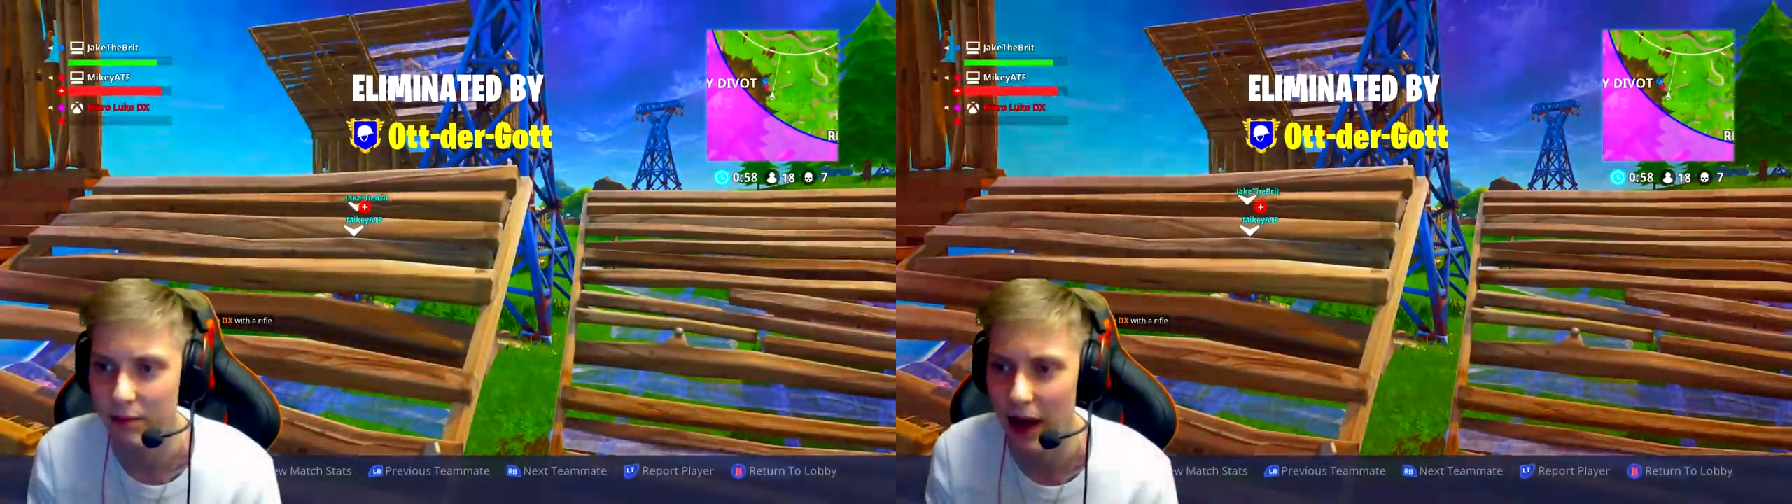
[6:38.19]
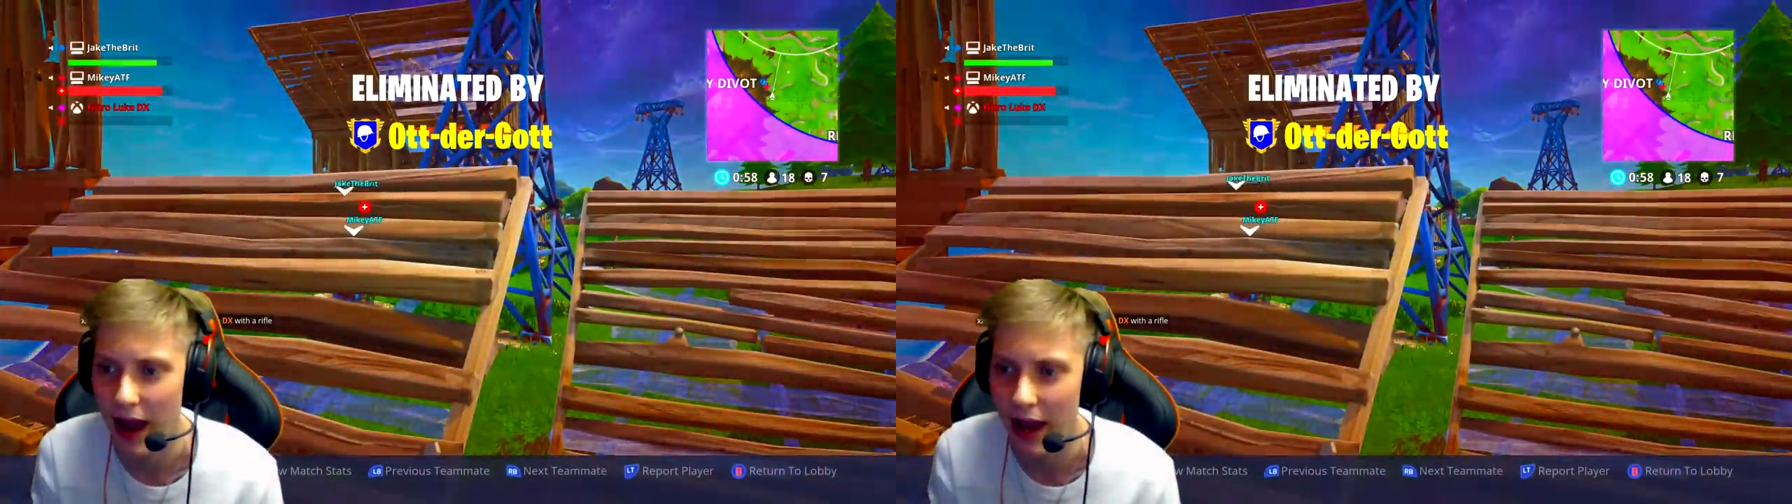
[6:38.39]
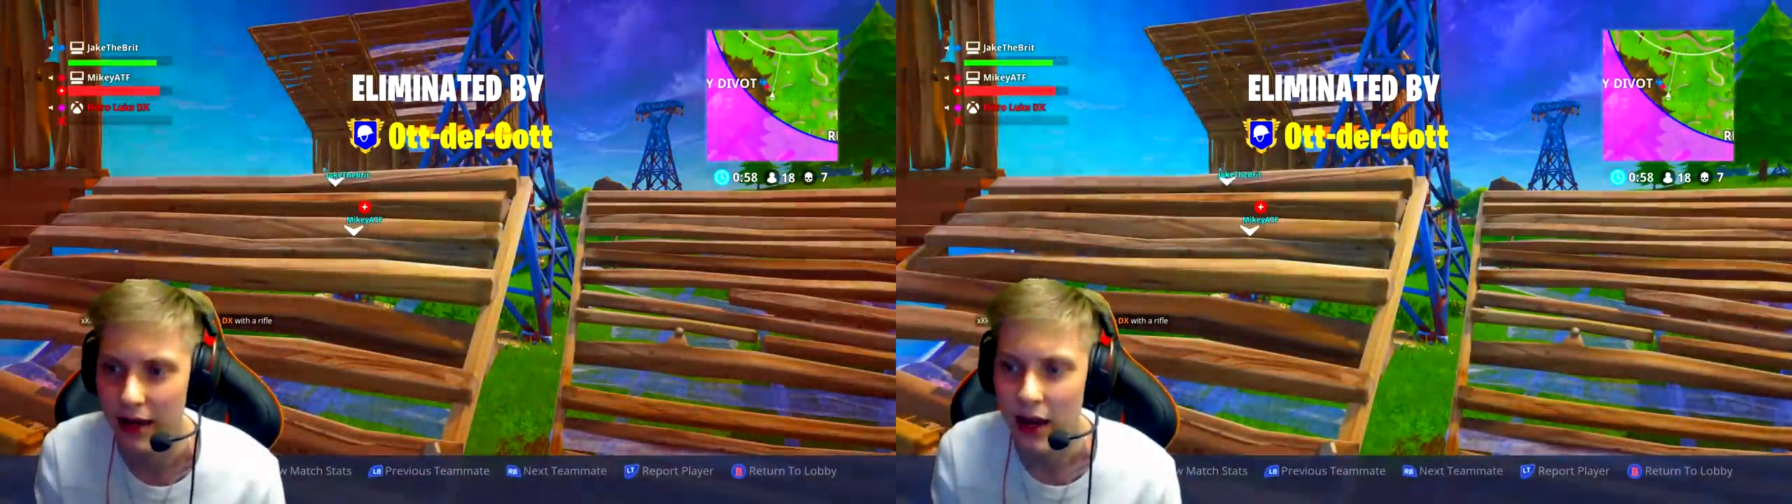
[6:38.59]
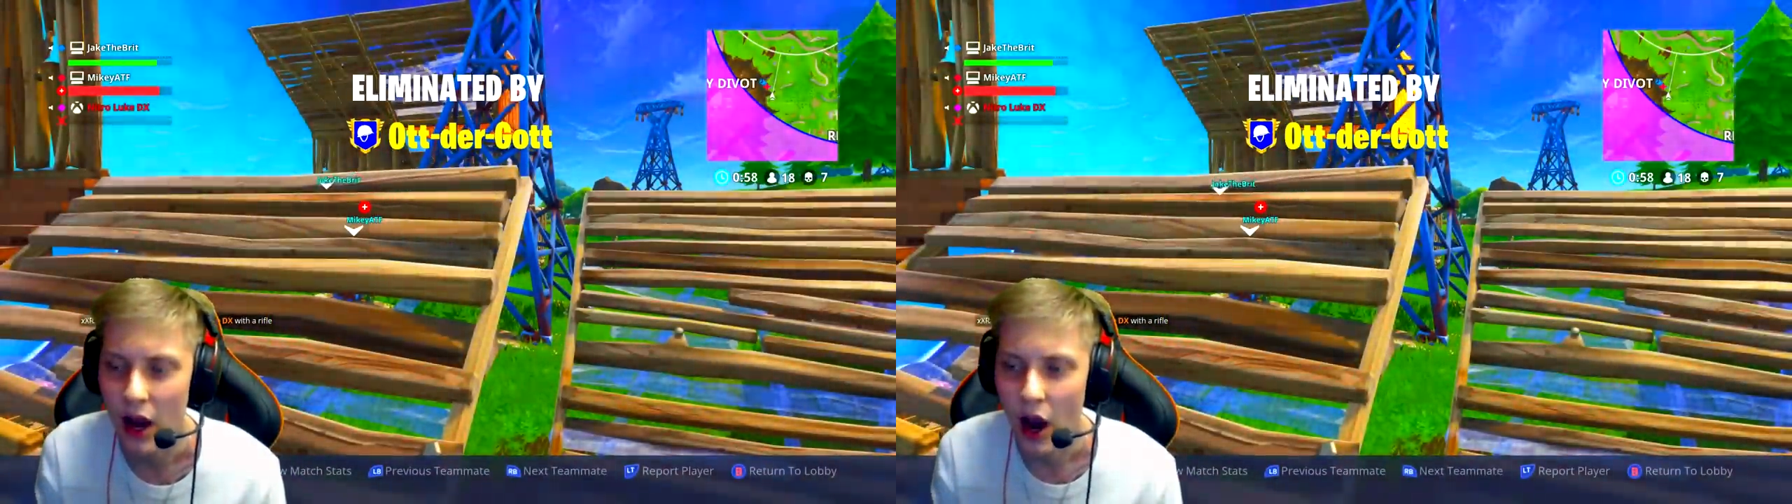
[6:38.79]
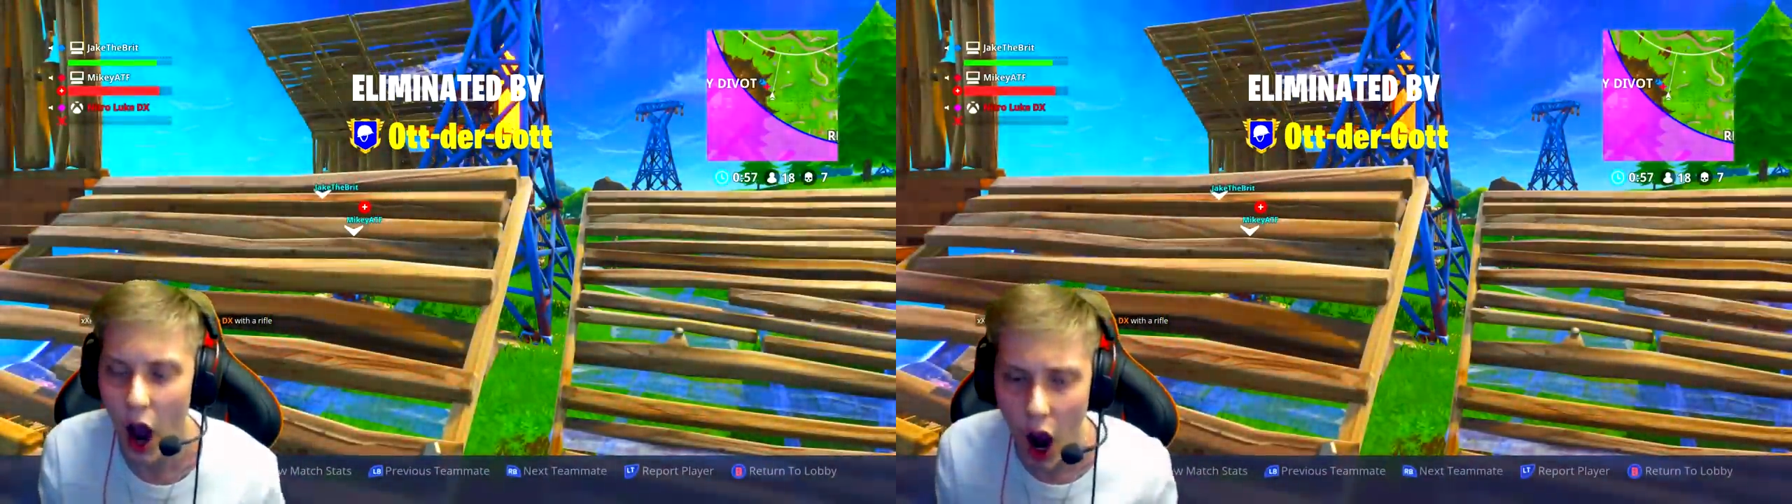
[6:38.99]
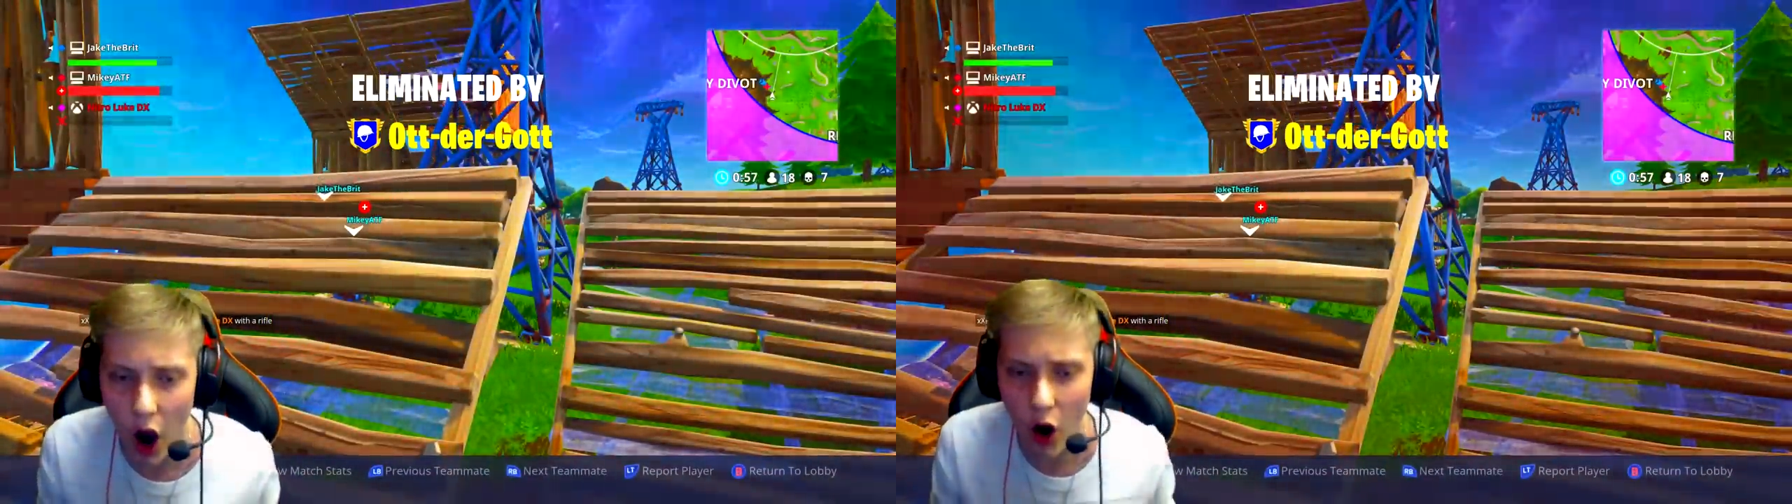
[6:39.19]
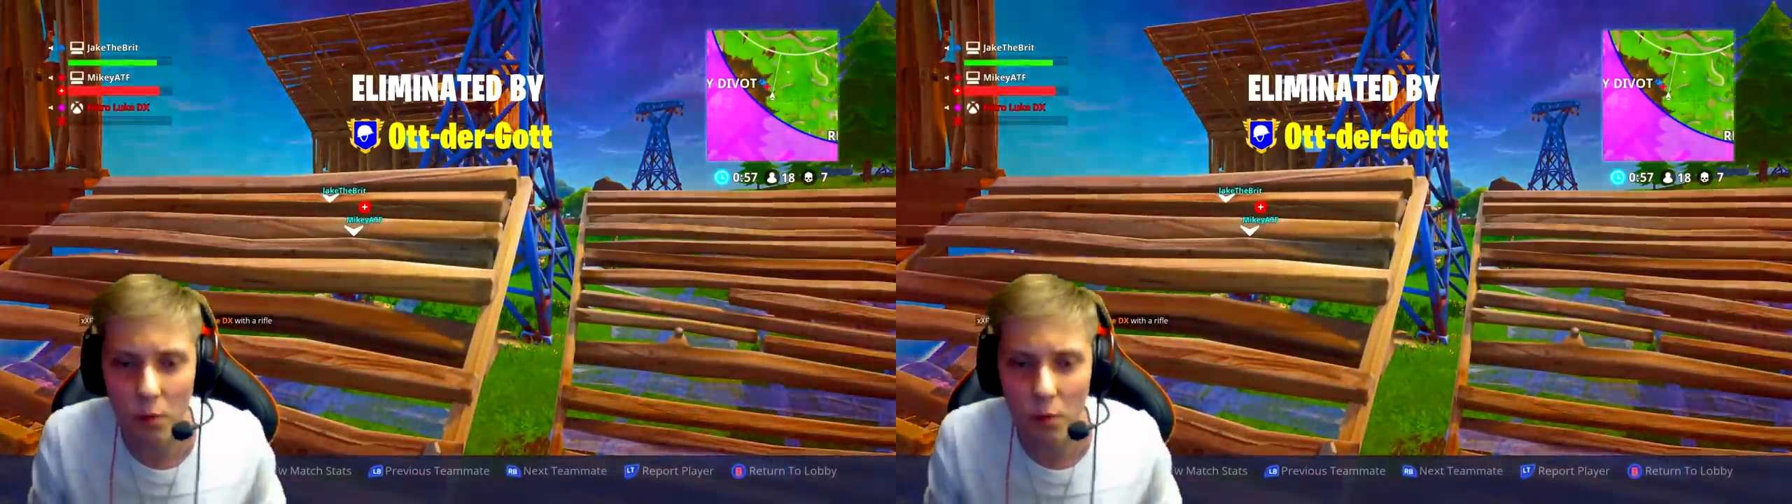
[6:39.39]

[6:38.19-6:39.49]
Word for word: man! Oh